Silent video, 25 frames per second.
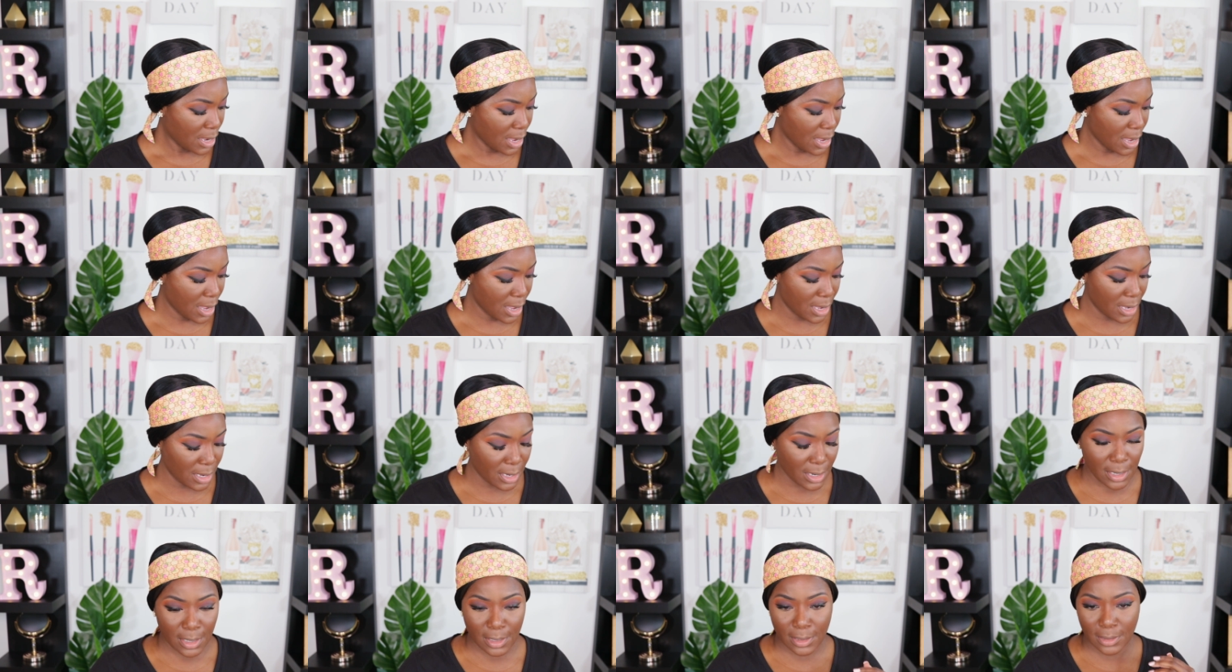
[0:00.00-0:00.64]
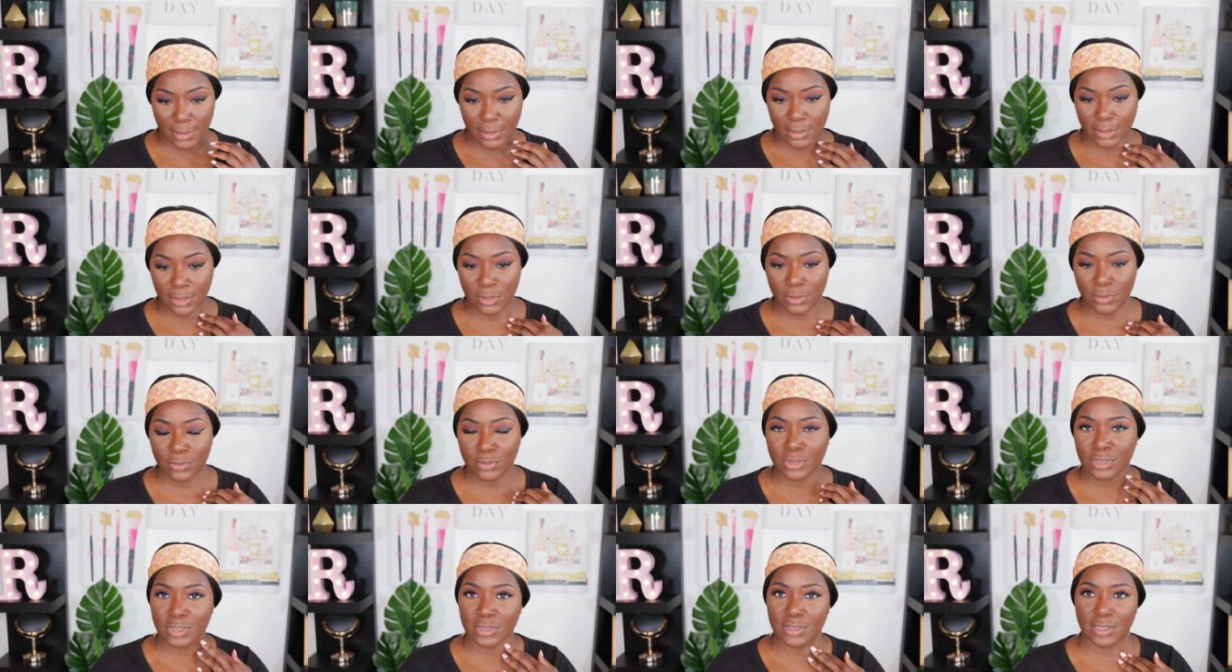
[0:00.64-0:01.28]
I
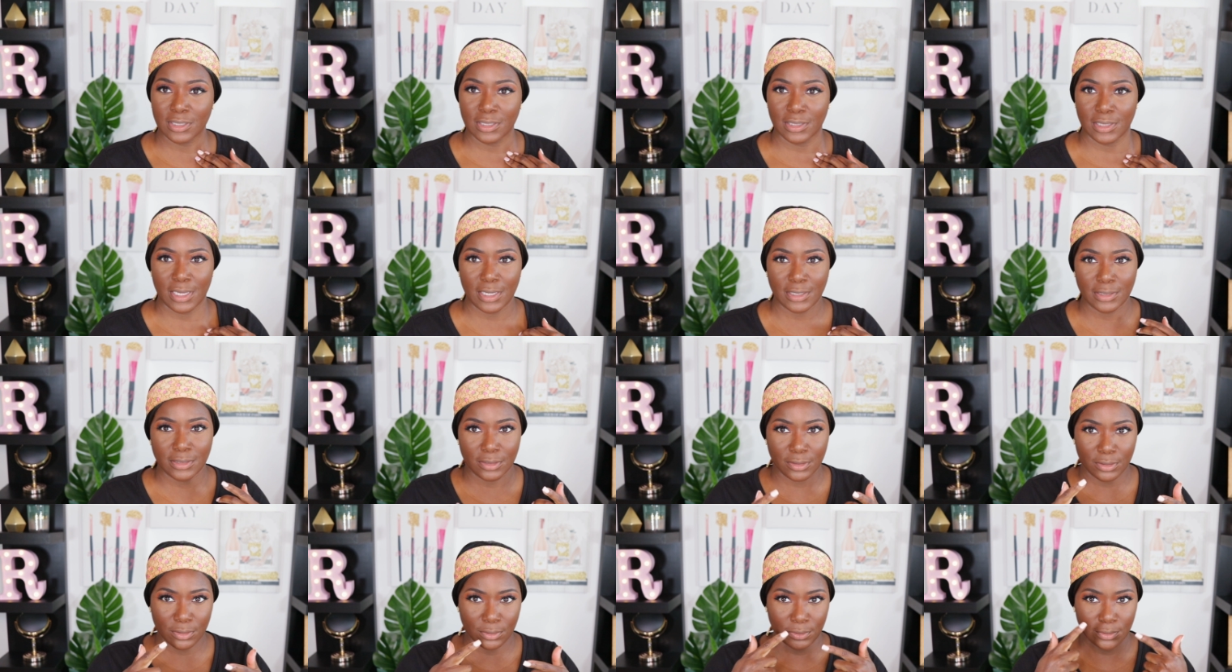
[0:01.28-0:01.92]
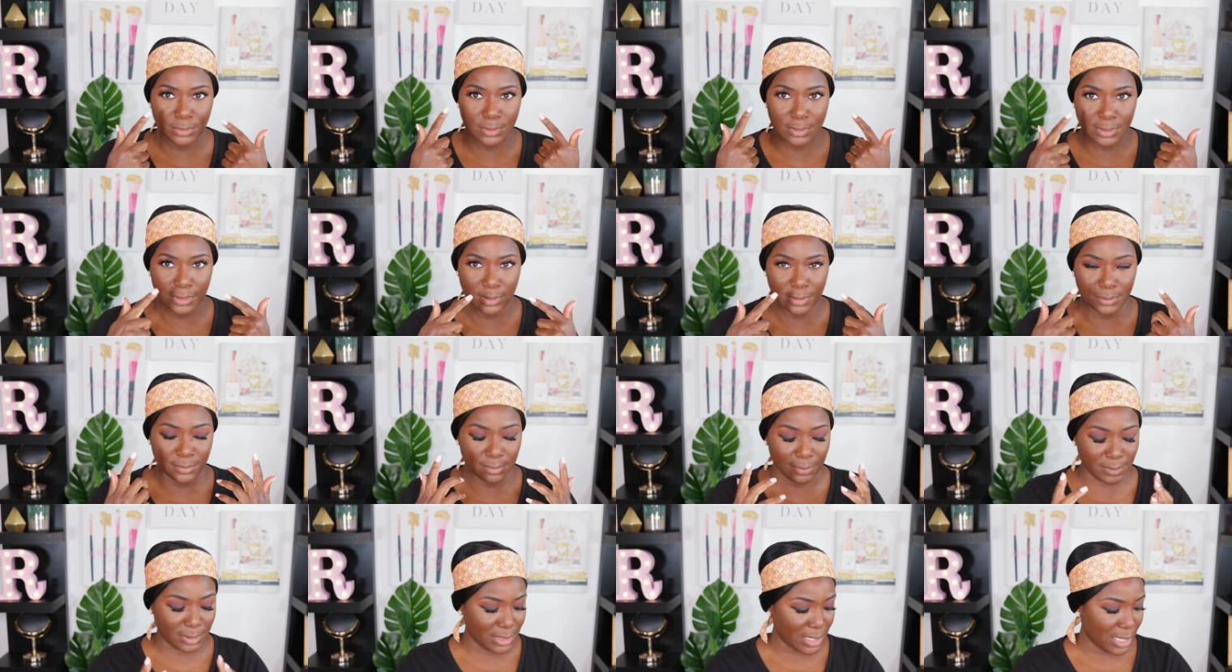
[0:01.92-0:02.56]
usually like to do
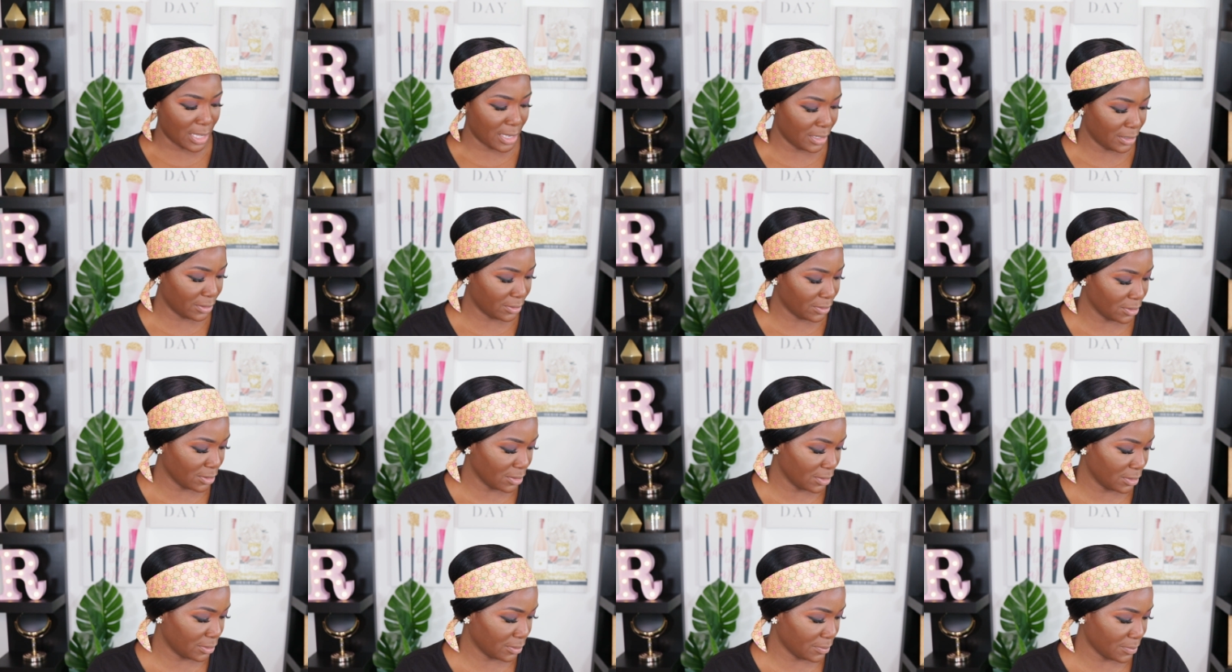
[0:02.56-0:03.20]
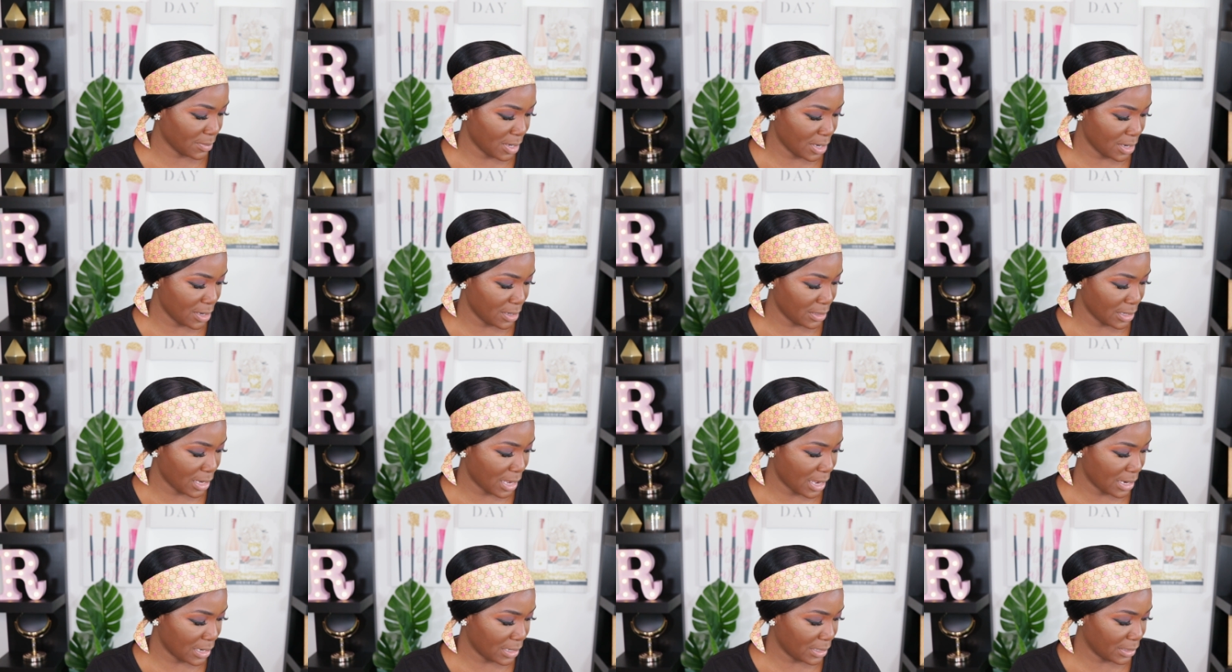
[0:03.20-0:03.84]
some liner under my
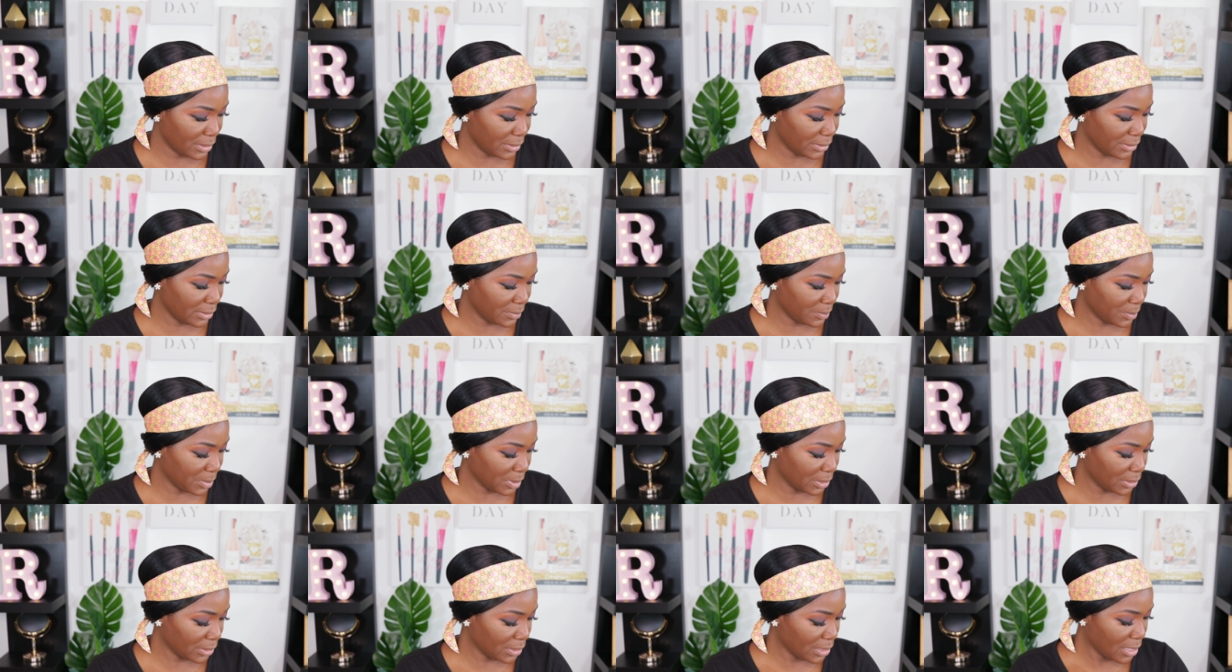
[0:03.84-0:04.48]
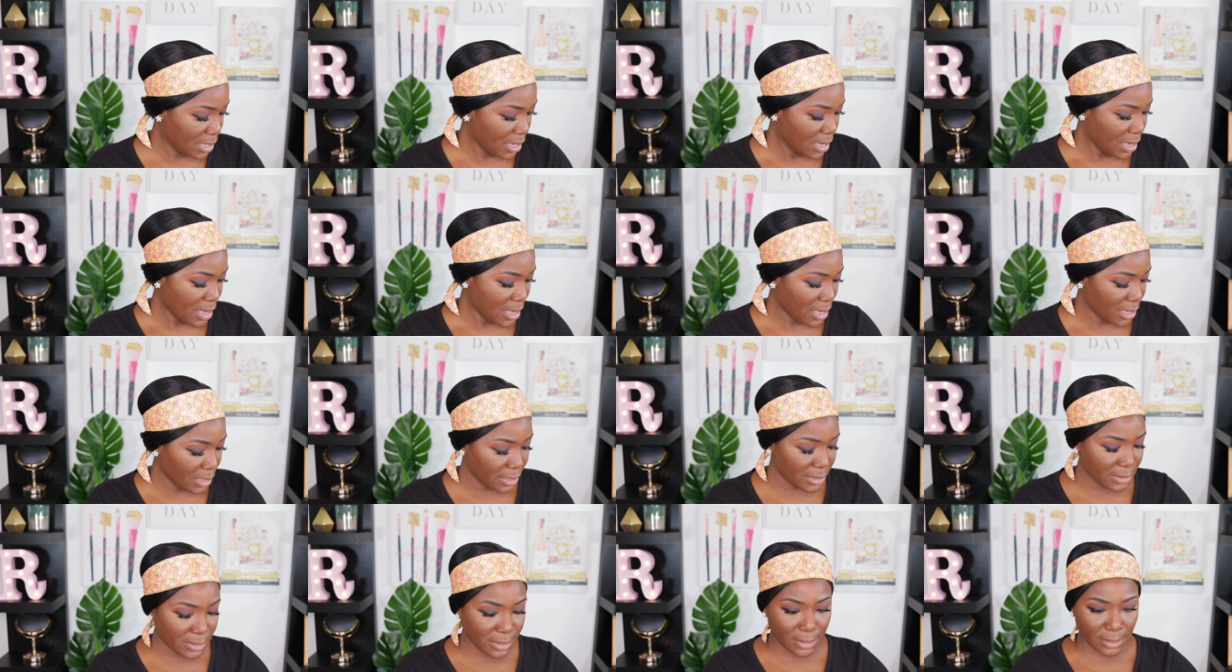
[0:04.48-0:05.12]
eyes, but I
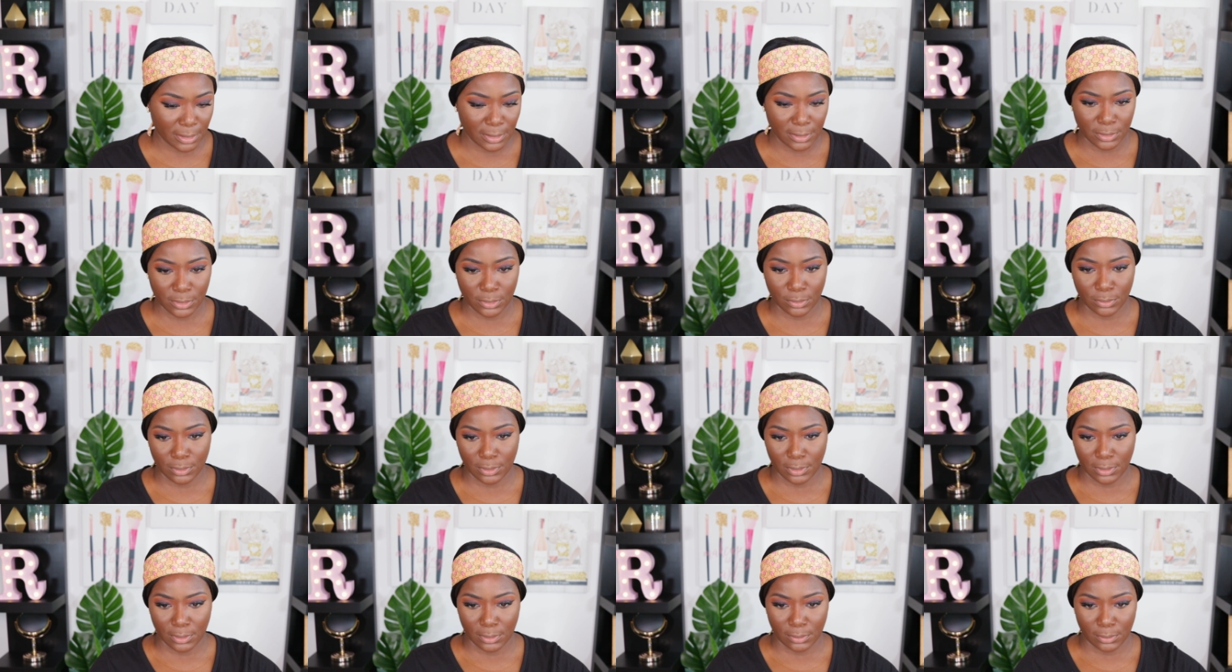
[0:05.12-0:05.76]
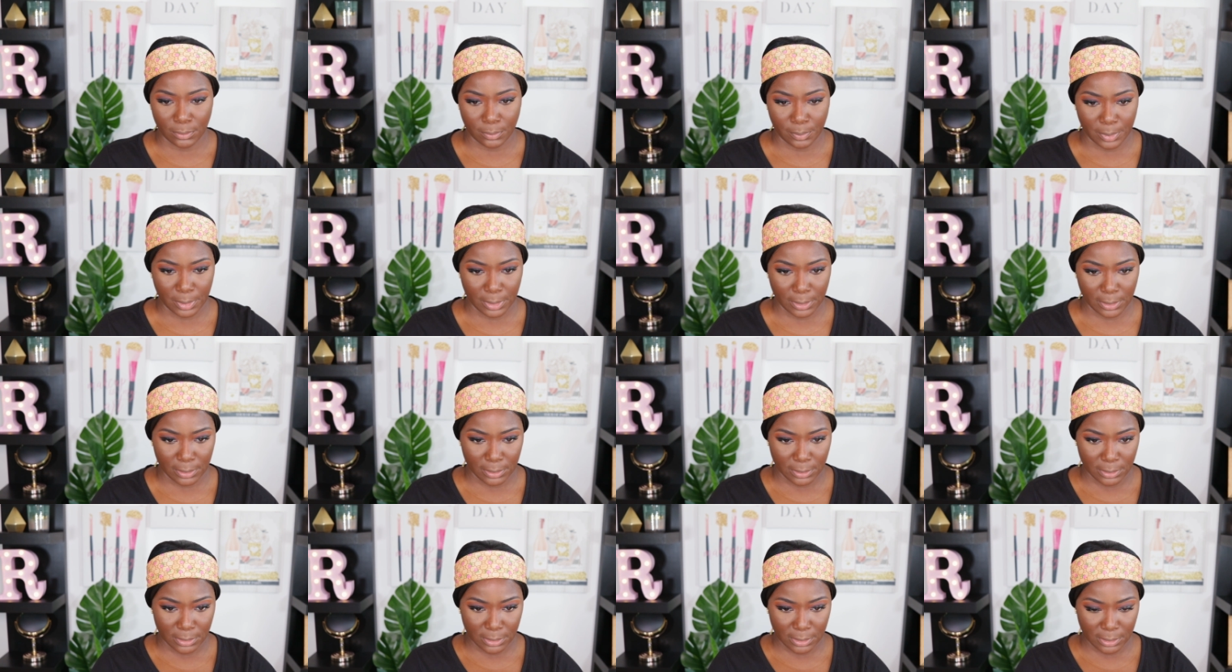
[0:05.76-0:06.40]
guess I can do a little
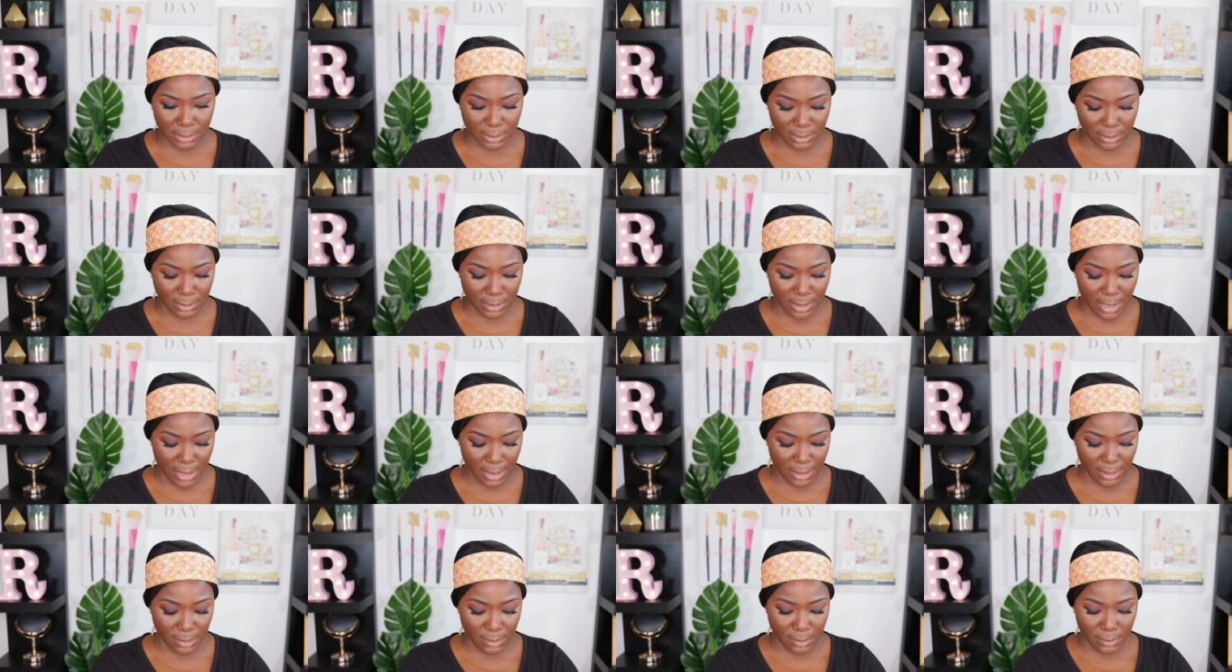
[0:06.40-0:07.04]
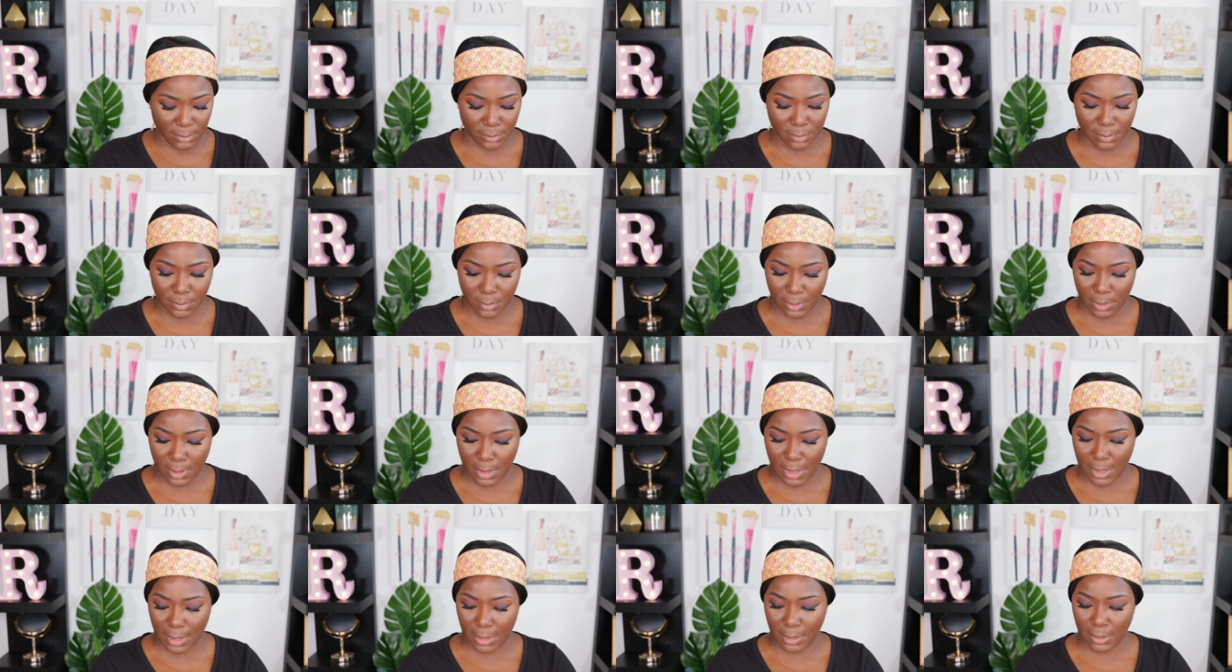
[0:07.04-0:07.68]
bit, just a light
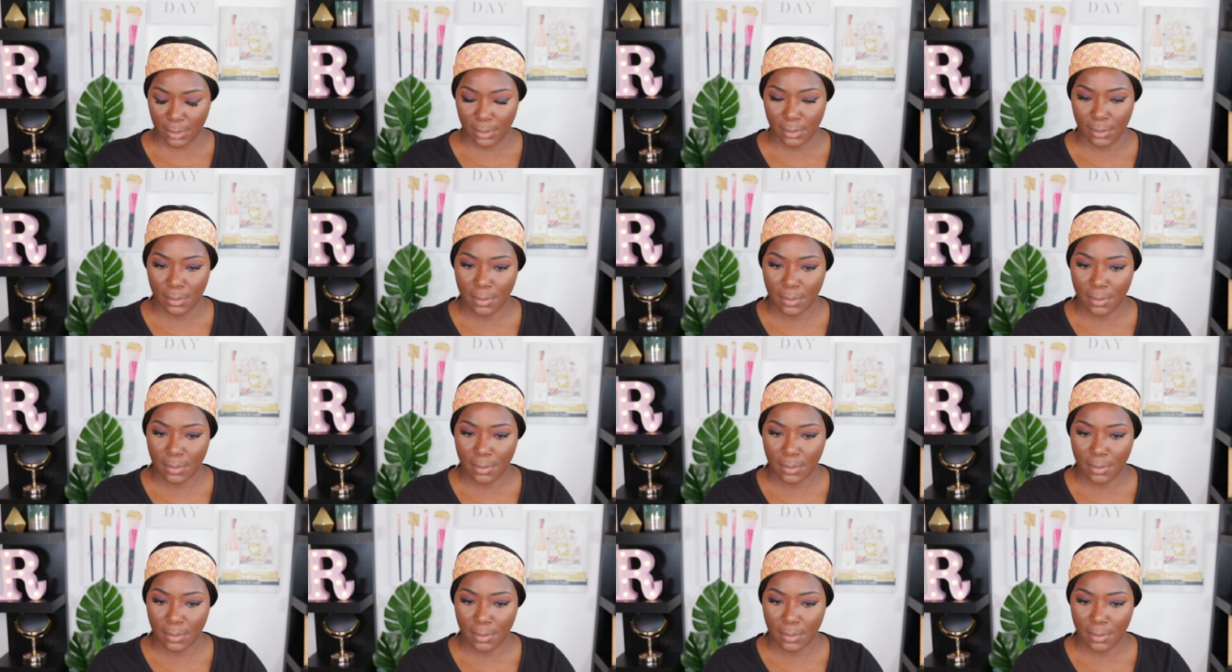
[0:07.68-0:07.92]
black.